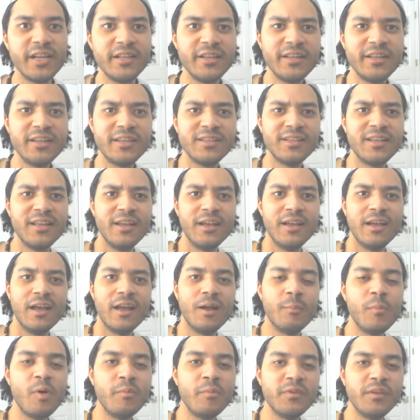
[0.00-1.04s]
And then
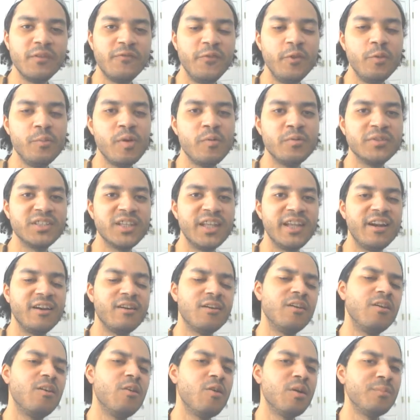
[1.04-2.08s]
a few moments
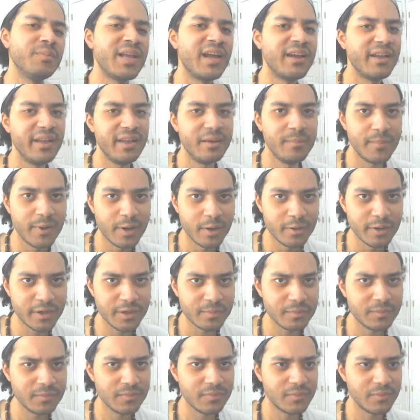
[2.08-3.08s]
later, oh, I'm not getting married.